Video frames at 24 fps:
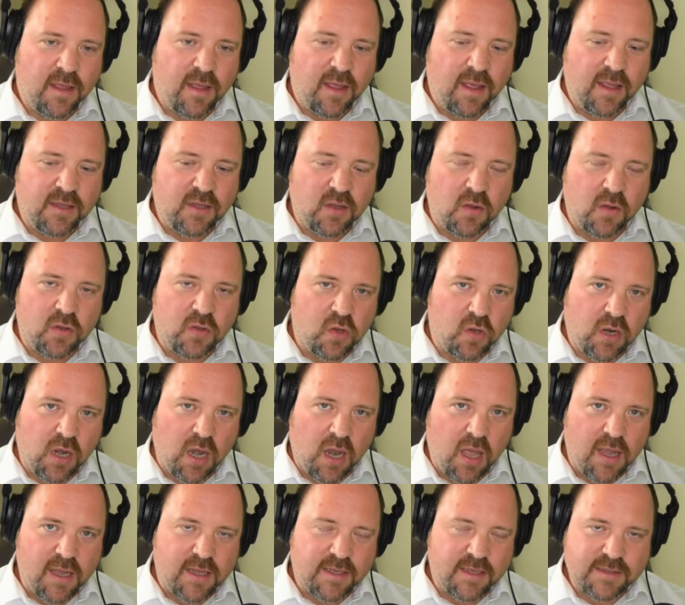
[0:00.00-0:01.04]
Do
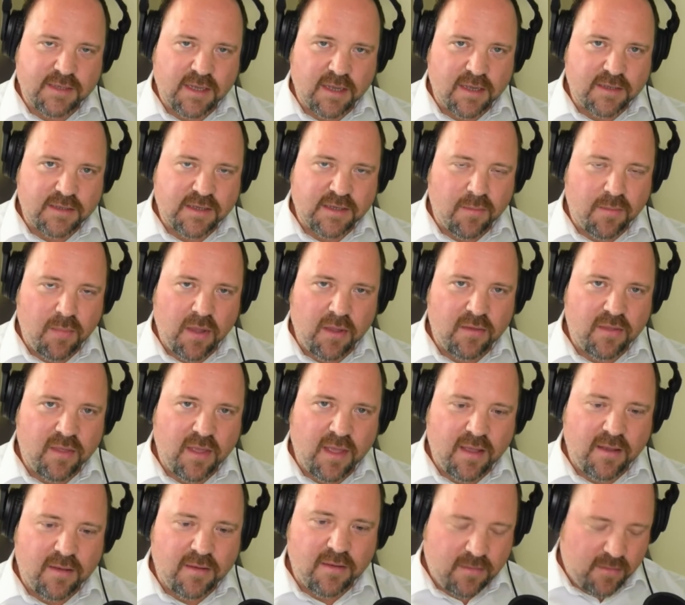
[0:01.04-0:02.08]
clients ask about that,
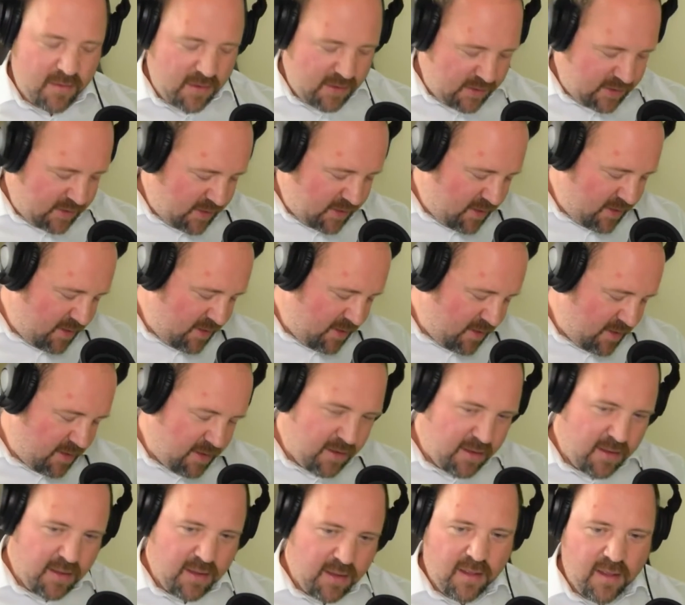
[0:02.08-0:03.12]
or is
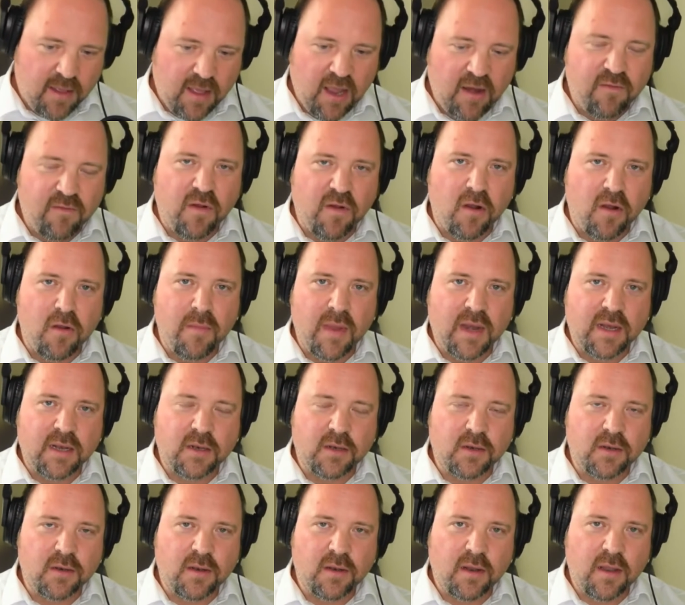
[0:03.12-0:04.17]

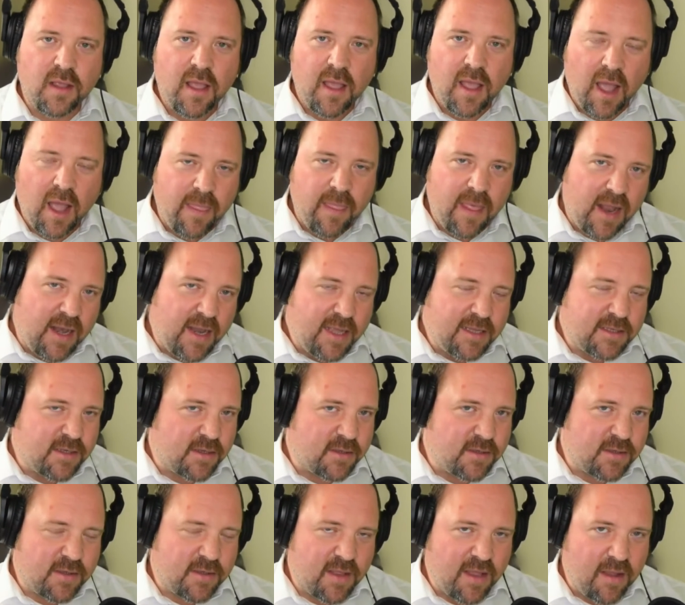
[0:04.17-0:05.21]
environmental? And that leads
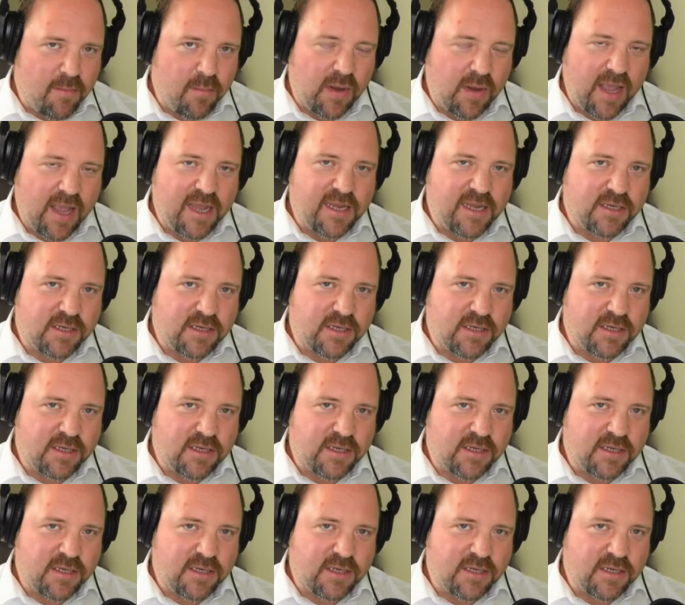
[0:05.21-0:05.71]
on the implication is